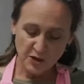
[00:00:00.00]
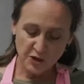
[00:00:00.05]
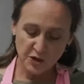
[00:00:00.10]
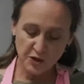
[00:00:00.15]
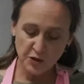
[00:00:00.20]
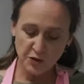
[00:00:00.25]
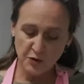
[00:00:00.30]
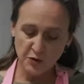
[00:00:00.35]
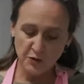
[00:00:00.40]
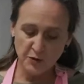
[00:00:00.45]

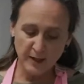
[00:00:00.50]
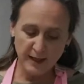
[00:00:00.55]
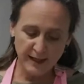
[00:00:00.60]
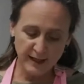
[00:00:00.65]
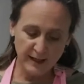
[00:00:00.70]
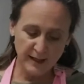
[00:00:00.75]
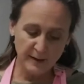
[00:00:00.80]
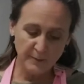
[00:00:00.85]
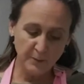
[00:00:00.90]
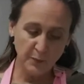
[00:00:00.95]
to
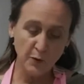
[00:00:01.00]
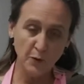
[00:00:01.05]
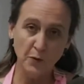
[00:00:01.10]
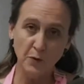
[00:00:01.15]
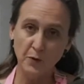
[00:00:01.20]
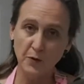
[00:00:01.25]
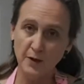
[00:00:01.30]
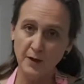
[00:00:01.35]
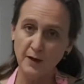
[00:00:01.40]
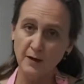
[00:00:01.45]

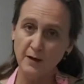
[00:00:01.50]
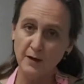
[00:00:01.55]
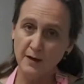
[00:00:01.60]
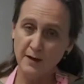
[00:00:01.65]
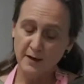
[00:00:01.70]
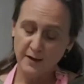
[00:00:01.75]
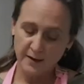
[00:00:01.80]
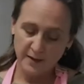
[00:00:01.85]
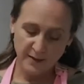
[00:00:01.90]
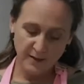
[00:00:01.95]
pour
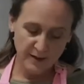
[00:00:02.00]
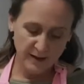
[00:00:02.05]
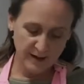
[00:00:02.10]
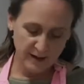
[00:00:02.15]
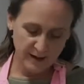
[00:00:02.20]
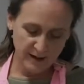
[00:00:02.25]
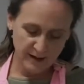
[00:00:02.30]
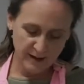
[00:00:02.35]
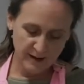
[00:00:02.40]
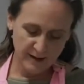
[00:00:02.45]

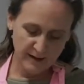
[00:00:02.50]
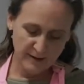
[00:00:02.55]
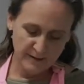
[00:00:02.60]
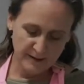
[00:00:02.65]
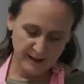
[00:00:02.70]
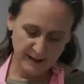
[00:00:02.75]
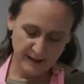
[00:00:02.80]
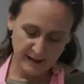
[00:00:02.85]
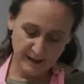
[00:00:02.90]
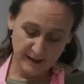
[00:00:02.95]
the
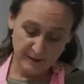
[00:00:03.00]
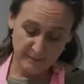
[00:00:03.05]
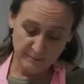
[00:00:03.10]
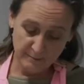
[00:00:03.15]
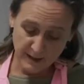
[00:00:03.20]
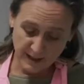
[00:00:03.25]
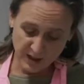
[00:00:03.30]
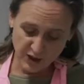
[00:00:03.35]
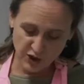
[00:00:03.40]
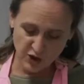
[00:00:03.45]

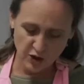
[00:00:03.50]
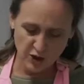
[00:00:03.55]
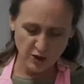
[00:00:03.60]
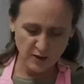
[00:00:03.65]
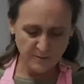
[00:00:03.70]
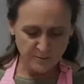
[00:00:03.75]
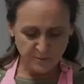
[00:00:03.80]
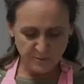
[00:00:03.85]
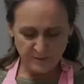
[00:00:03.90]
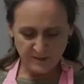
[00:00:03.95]
mixture
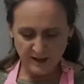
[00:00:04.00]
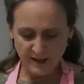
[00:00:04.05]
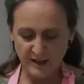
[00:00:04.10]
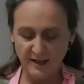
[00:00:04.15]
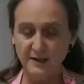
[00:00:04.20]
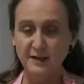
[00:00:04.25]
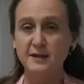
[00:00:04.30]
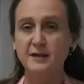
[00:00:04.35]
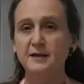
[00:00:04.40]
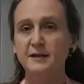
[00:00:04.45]

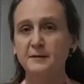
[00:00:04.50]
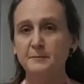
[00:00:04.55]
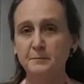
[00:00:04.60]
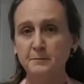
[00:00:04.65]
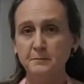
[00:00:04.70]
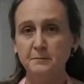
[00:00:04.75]
in the